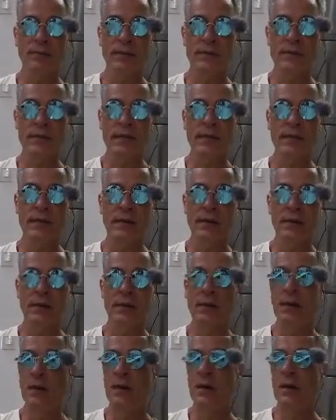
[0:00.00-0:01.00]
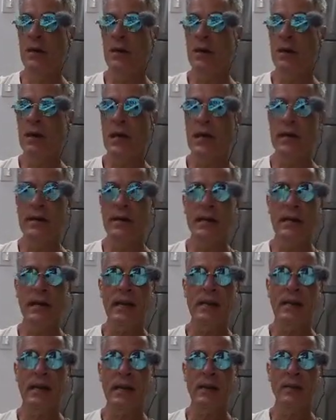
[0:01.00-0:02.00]
tin, and it
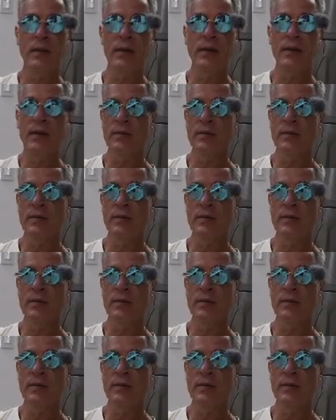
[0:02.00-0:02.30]
had like one of